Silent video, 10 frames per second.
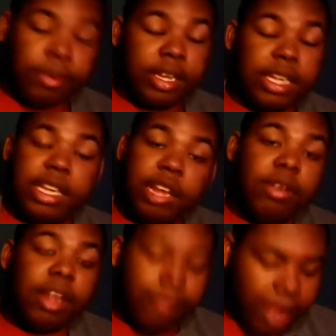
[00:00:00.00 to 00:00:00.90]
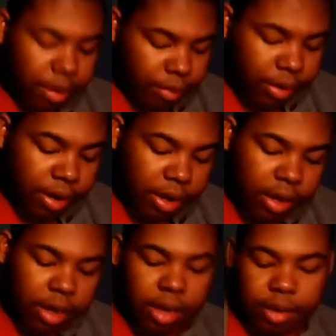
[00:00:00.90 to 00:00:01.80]
Still love that one.
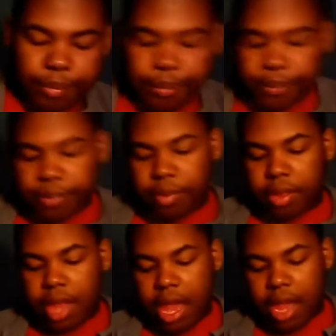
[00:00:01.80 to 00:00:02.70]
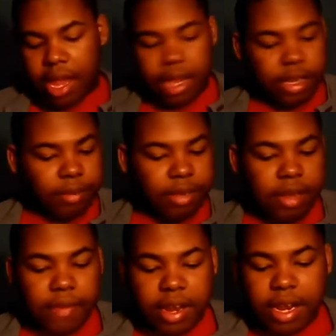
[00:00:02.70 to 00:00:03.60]
And some
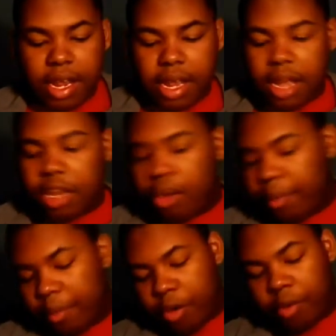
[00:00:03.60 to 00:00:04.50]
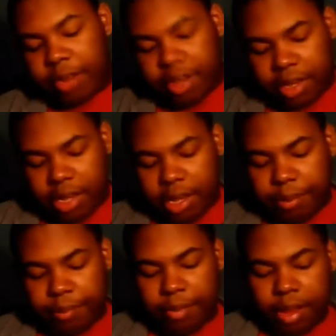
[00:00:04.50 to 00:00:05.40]
stuff I did a little bit more recently.
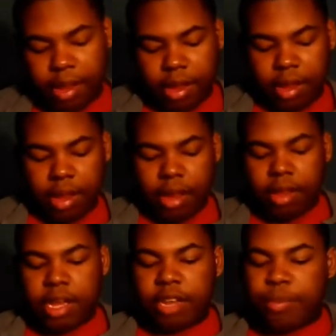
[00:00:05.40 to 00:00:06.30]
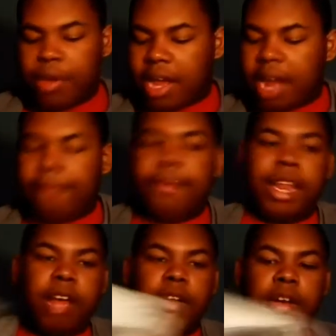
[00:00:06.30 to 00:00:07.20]
This is what kind of
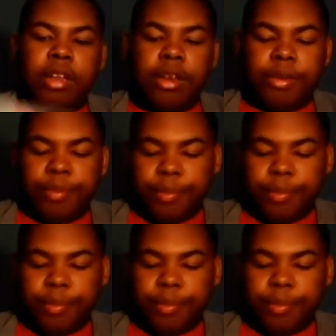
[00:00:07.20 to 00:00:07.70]
fell out earlier.